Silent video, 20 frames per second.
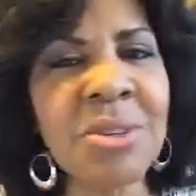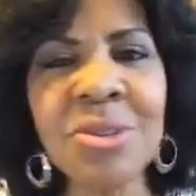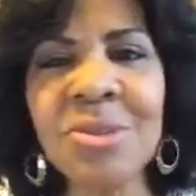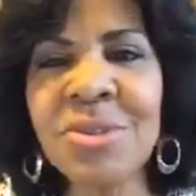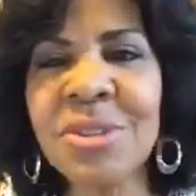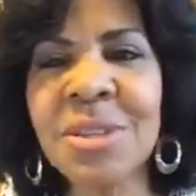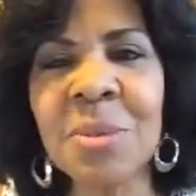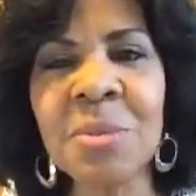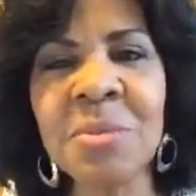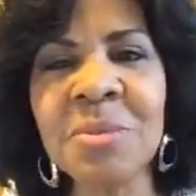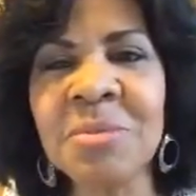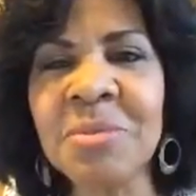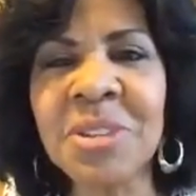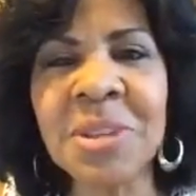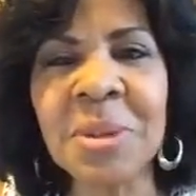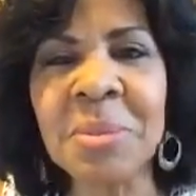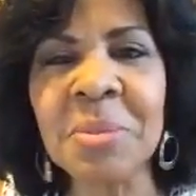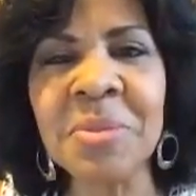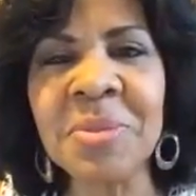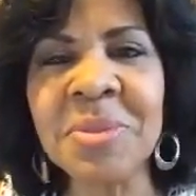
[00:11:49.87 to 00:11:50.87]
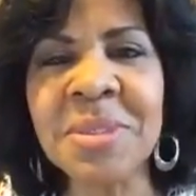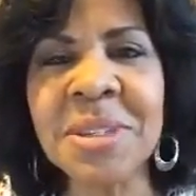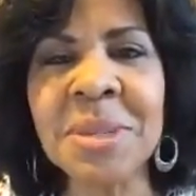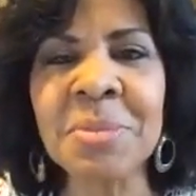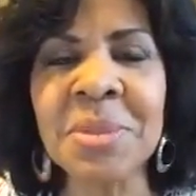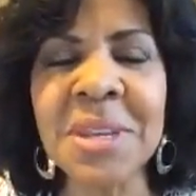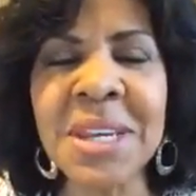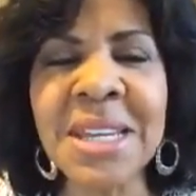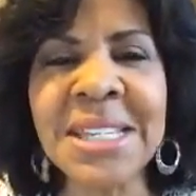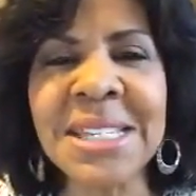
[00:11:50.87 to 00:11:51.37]
Do some
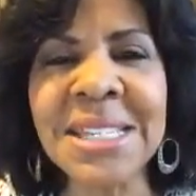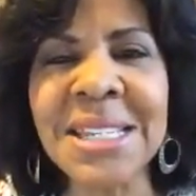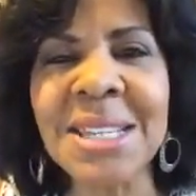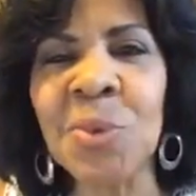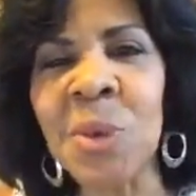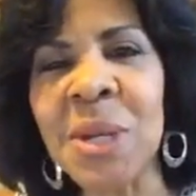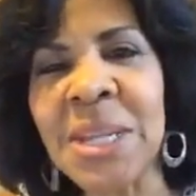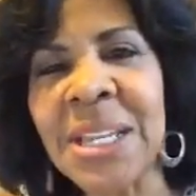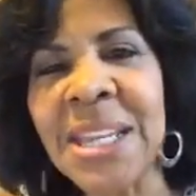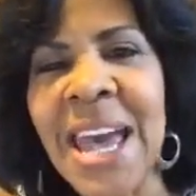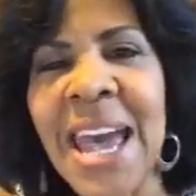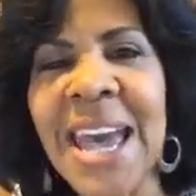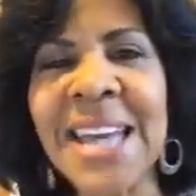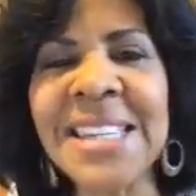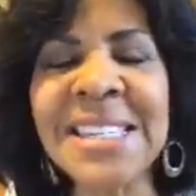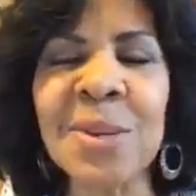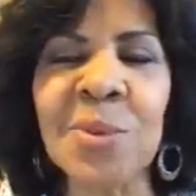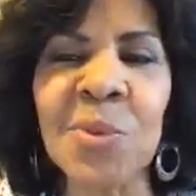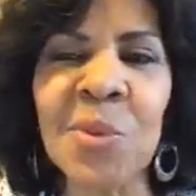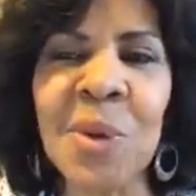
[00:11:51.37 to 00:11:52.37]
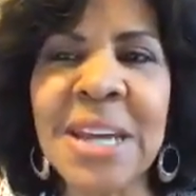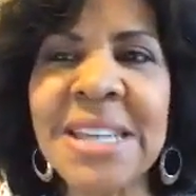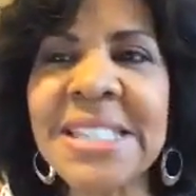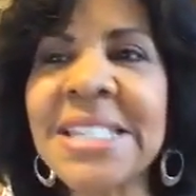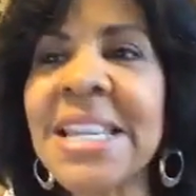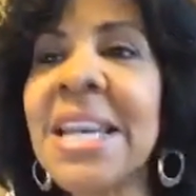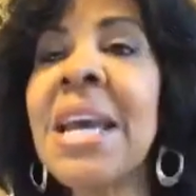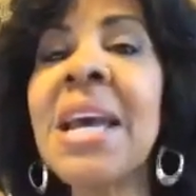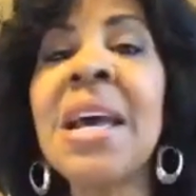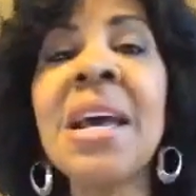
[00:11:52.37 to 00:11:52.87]
things to relax and
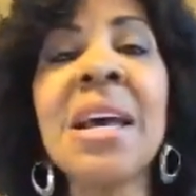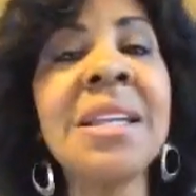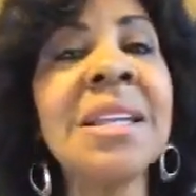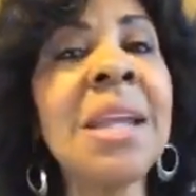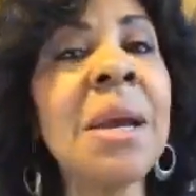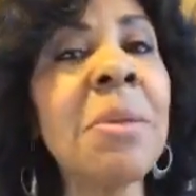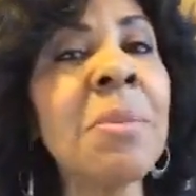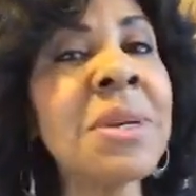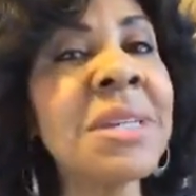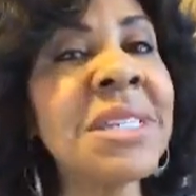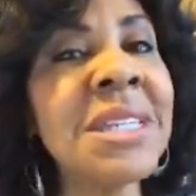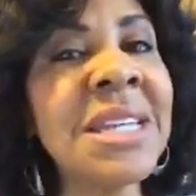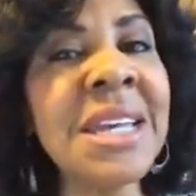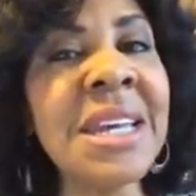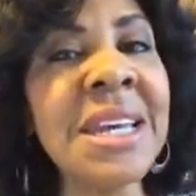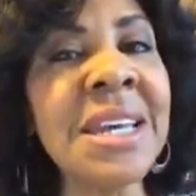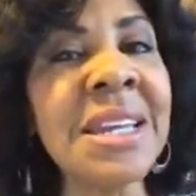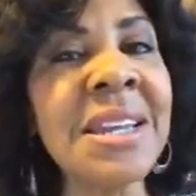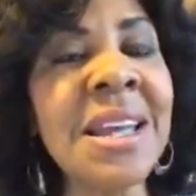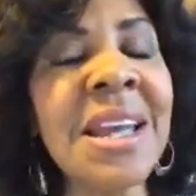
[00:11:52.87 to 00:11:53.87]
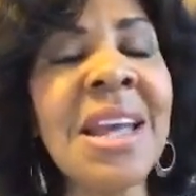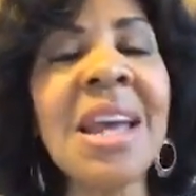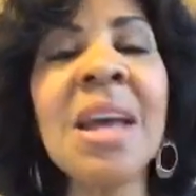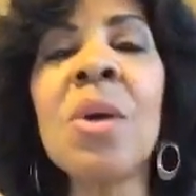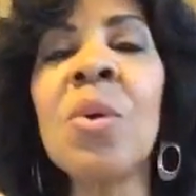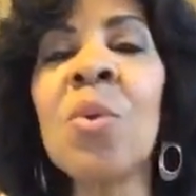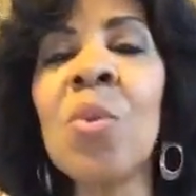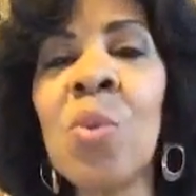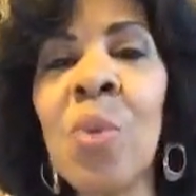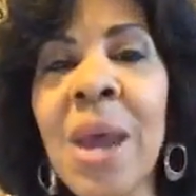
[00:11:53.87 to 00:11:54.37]
rest. Number 10,
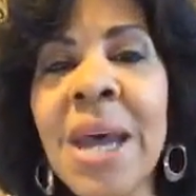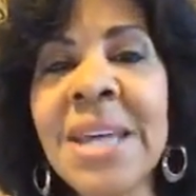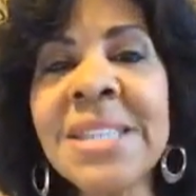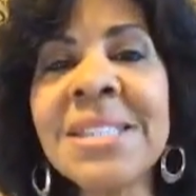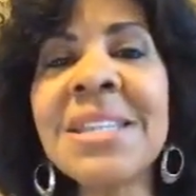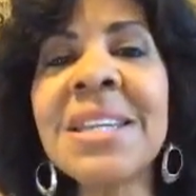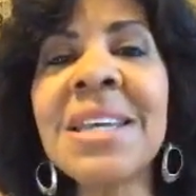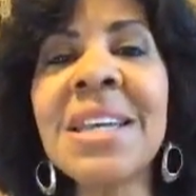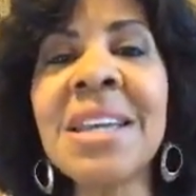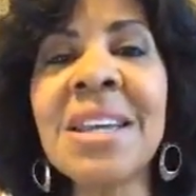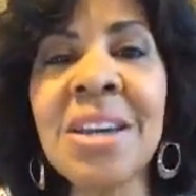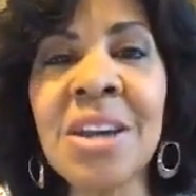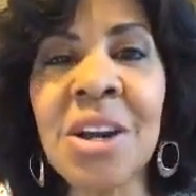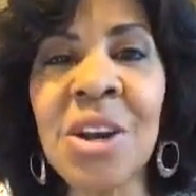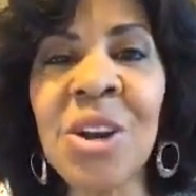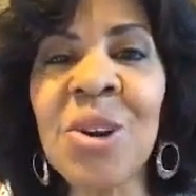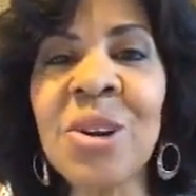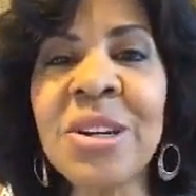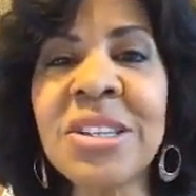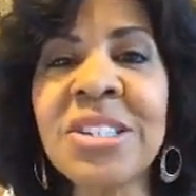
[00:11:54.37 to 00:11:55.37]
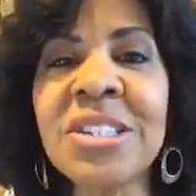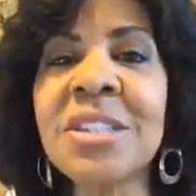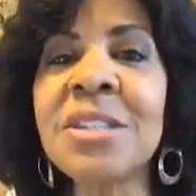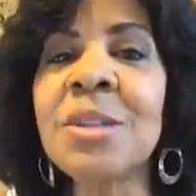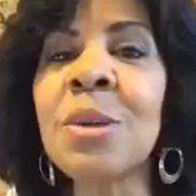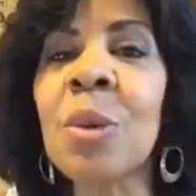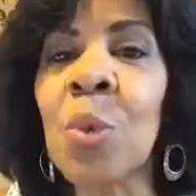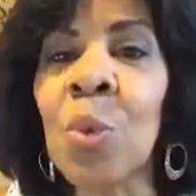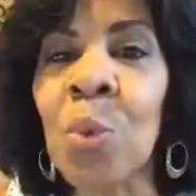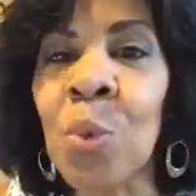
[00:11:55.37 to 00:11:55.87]
rest
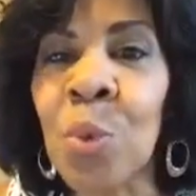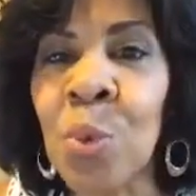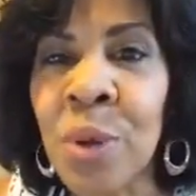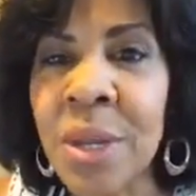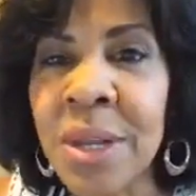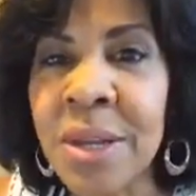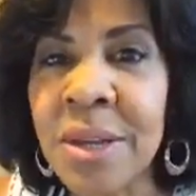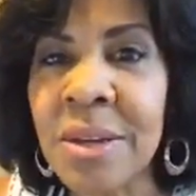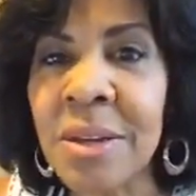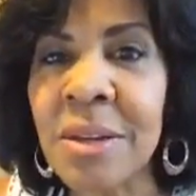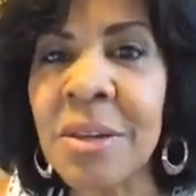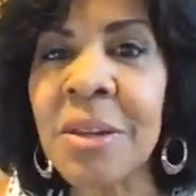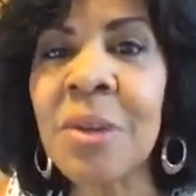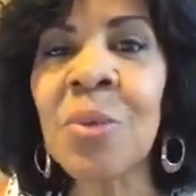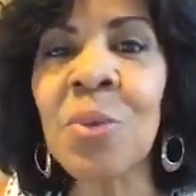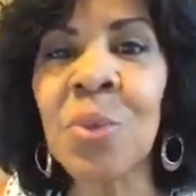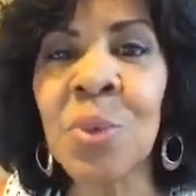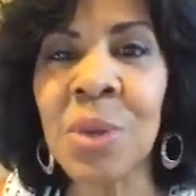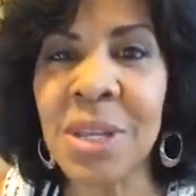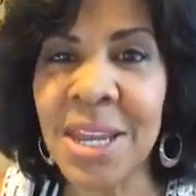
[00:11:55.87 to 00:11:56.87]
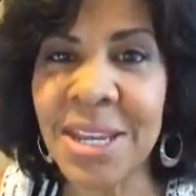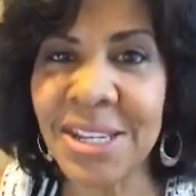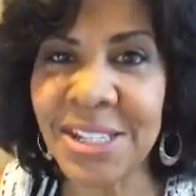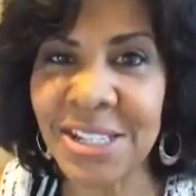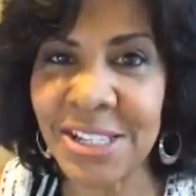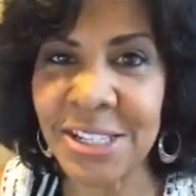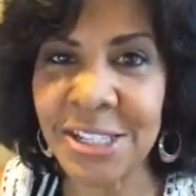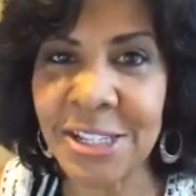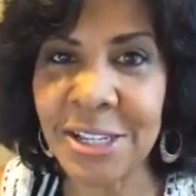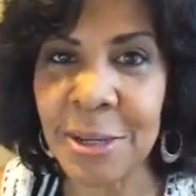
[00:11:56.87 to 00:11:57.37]
encourages real
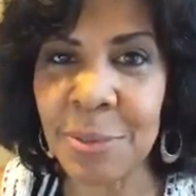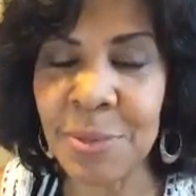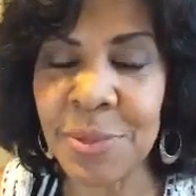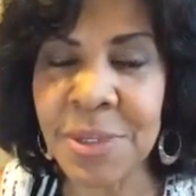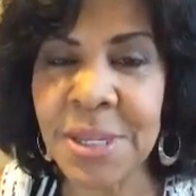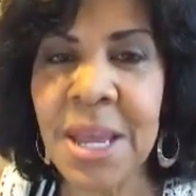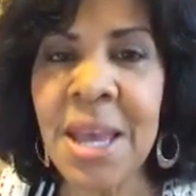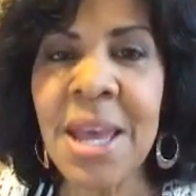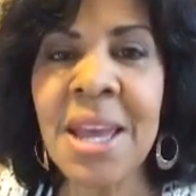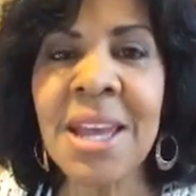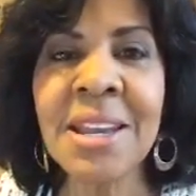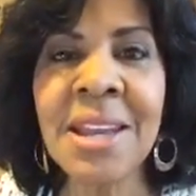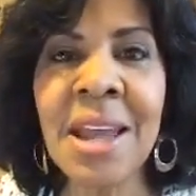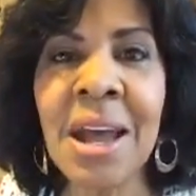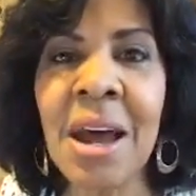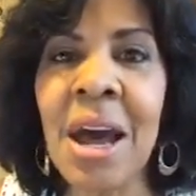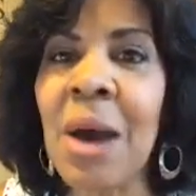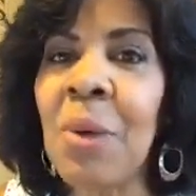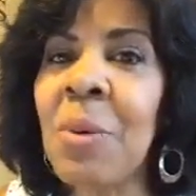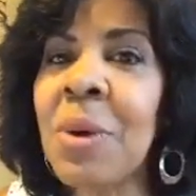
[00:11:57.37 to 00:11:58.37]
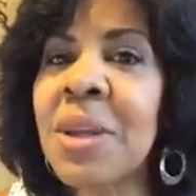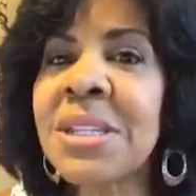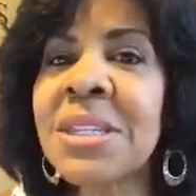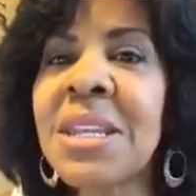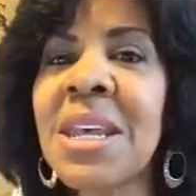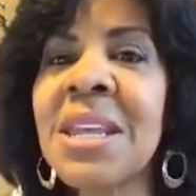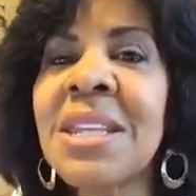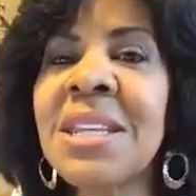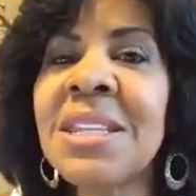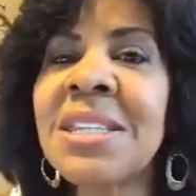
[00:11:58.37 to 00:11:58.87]
relationships. Now, I want to
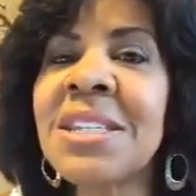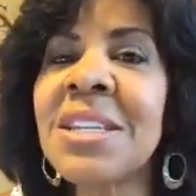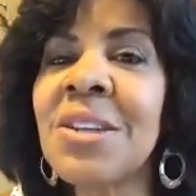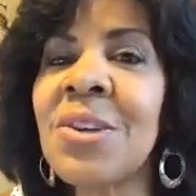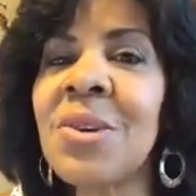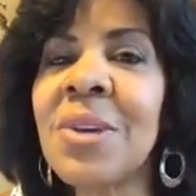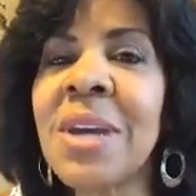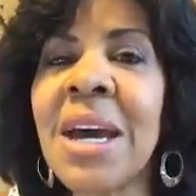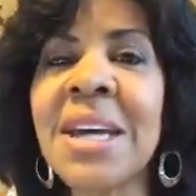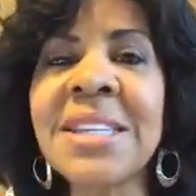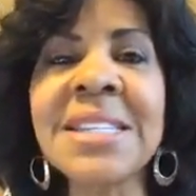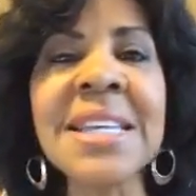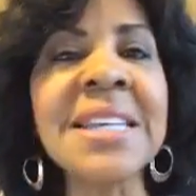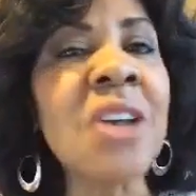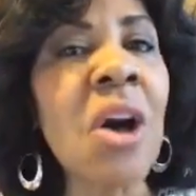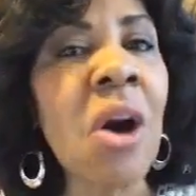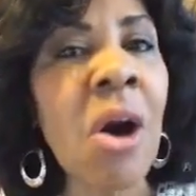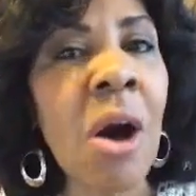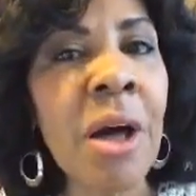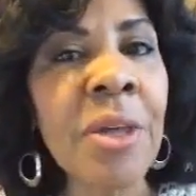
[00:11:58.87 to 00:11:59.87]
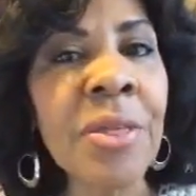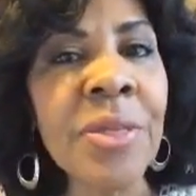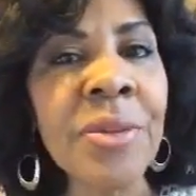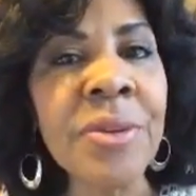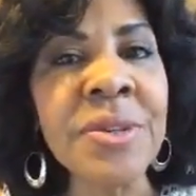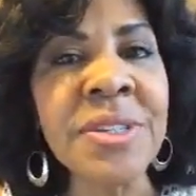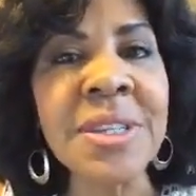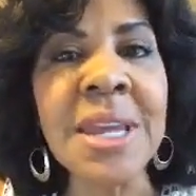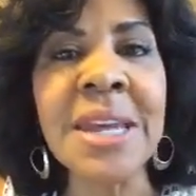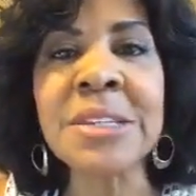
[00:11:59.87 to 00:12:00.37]
say this to you guys as
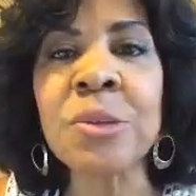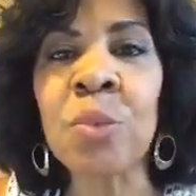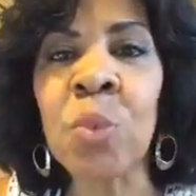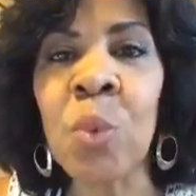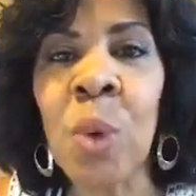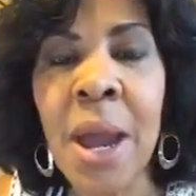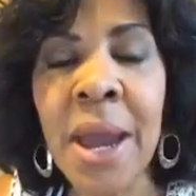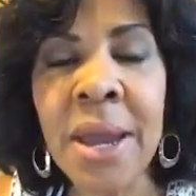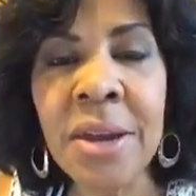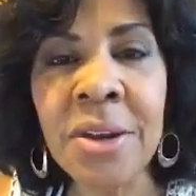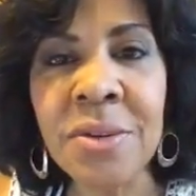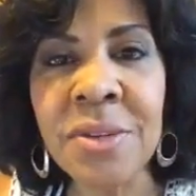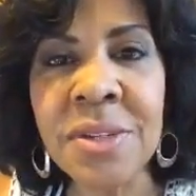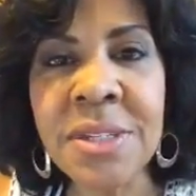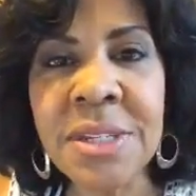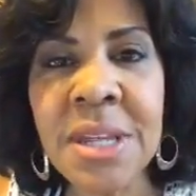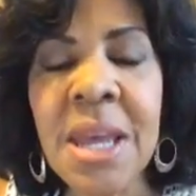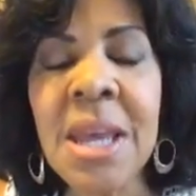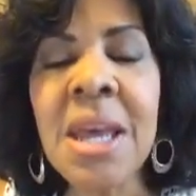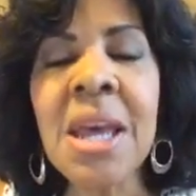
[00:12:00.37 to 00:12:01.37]
authors, as writers.